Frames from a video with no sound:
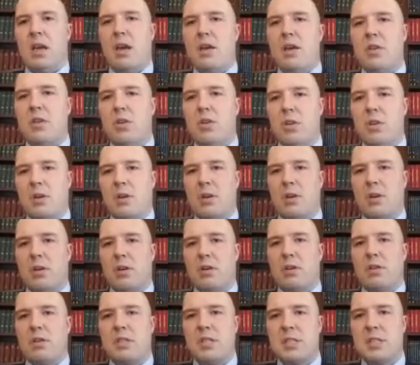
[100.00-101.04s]

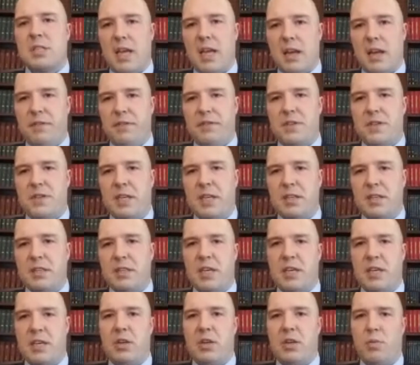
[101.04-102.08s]
you're safe to
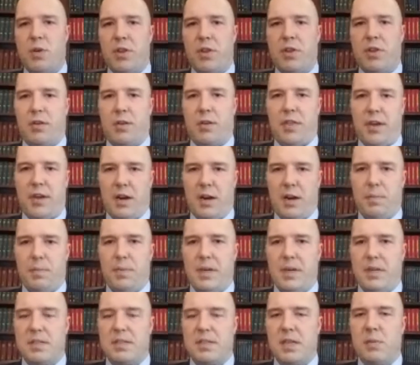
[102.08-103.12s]
continue with your
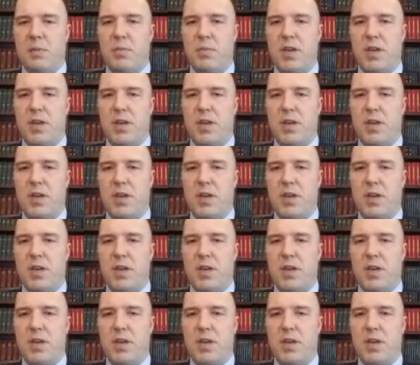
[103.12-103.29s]
therapies.